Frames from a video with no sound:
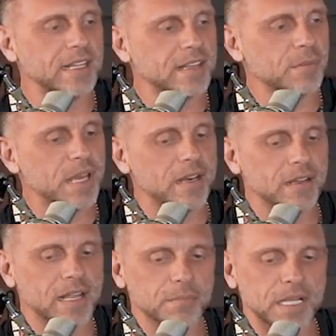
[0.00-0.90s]
think about it
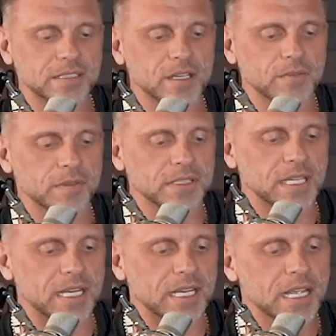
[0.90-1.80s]
like myself. It's
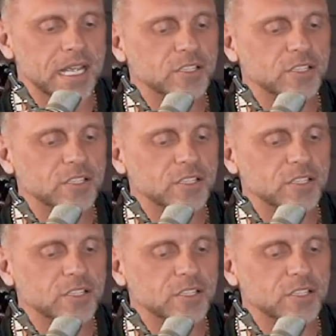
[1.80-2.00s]
like,